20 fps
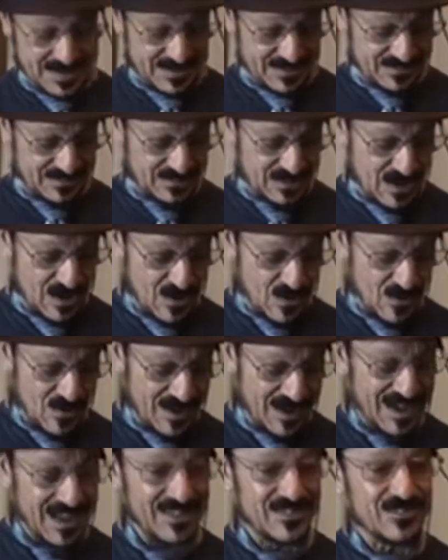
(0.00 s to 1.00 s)

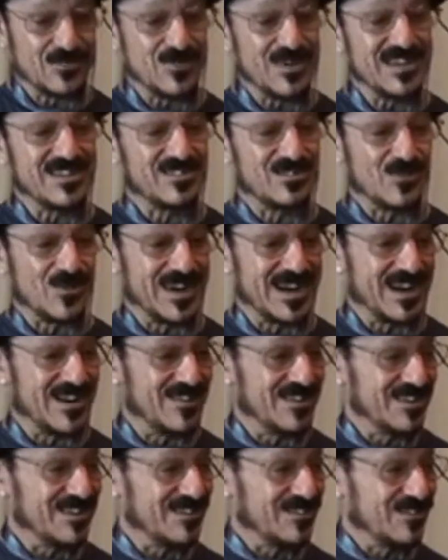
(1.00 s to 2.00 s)
So 3
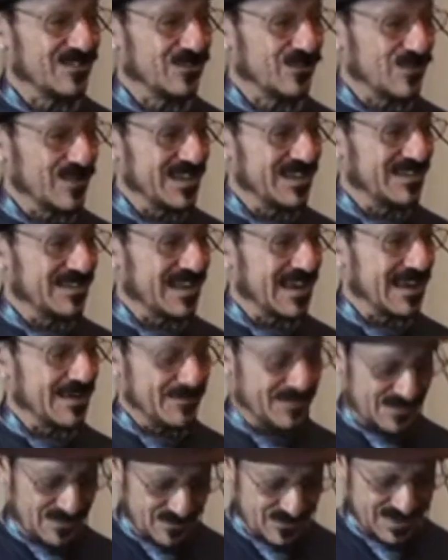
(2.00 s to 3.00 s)
squared is 3
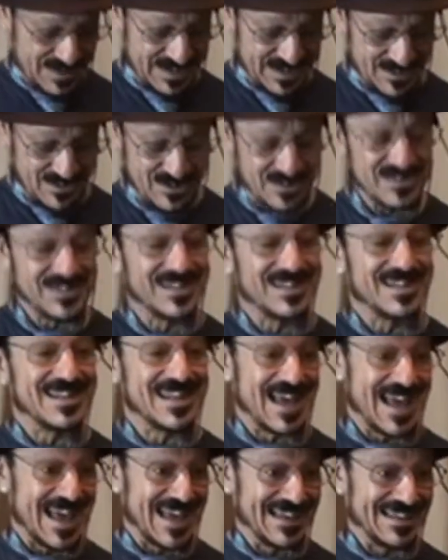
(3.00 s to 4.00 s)
times 3, or
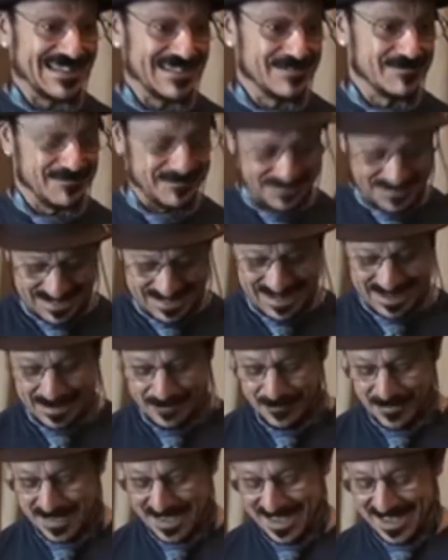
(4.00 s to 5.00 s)
9,
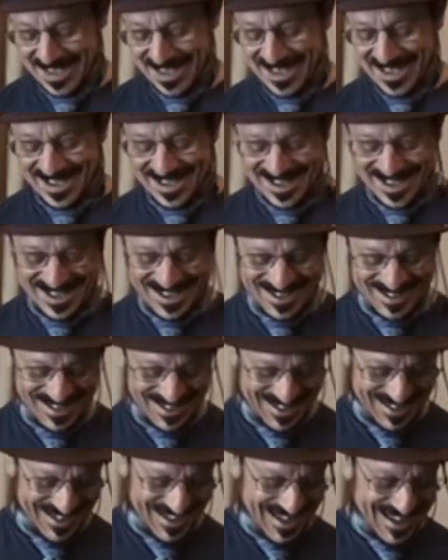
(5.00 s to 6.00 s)
okay?
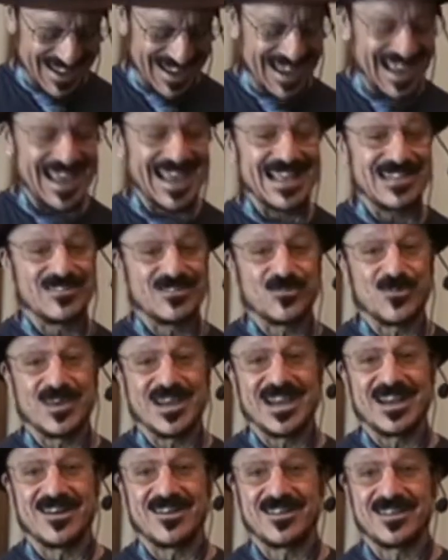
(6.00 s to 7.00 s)
8
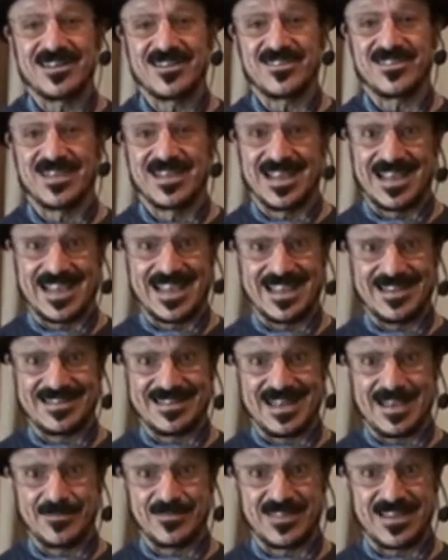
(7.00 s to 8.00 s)
squared is 8
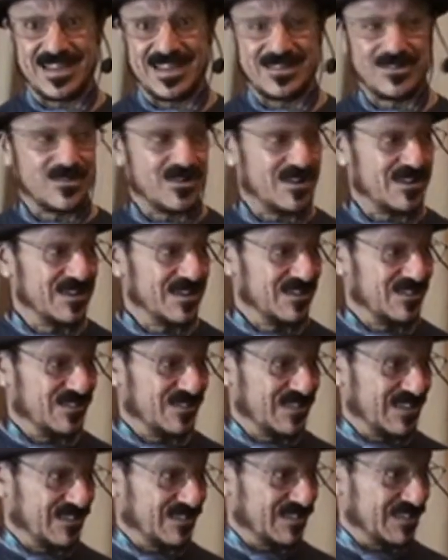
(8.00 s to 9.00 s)
times 8, or
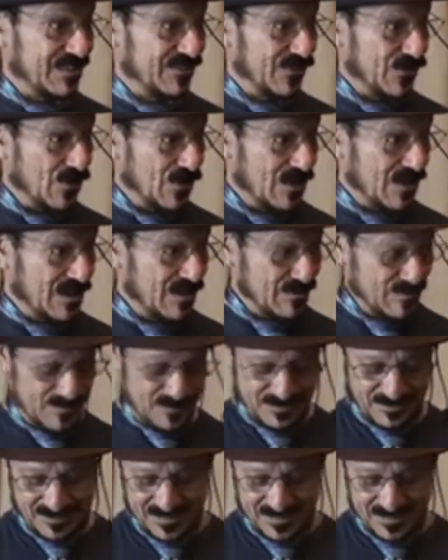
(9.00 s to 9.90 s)
64.